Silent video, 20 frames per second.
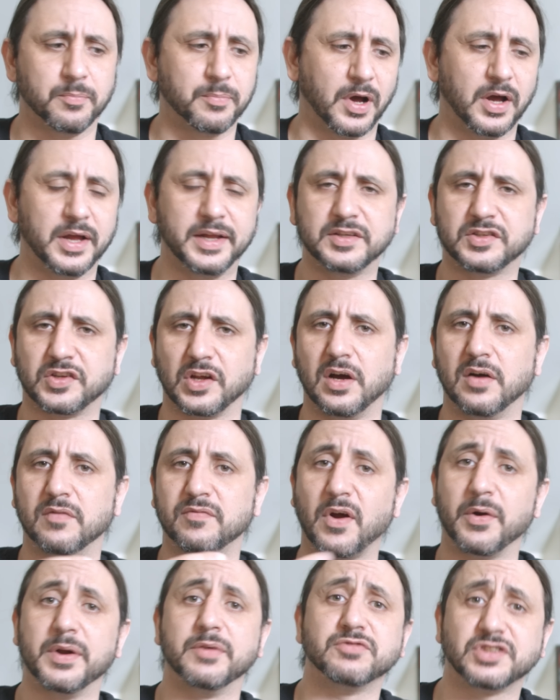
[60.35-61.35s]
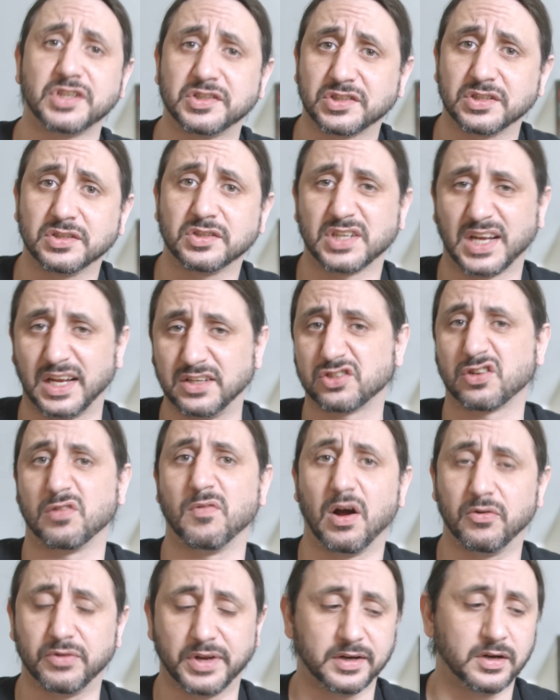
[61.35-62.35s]
but it's very resistant against
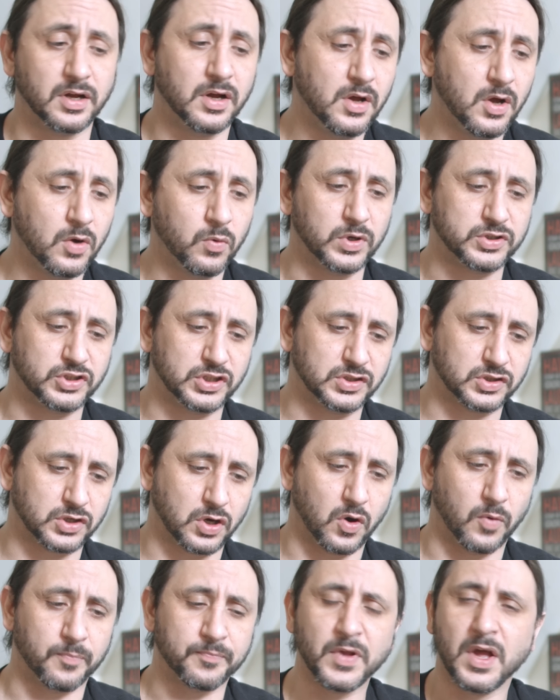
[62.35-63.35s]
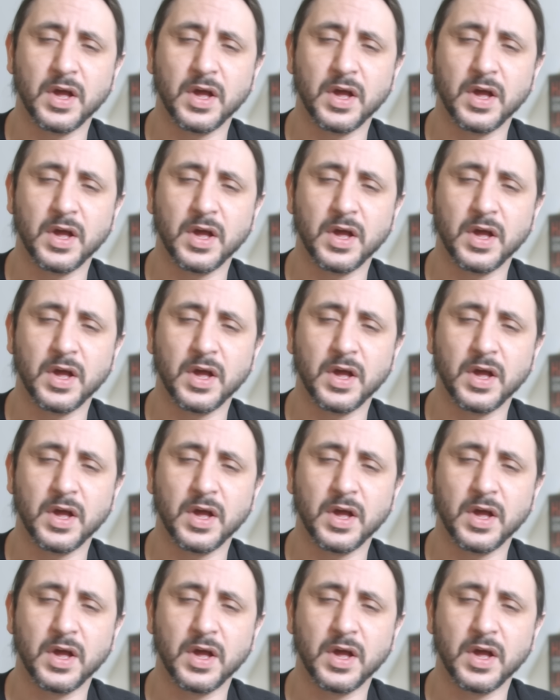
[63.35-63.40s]
corroding, which is cool.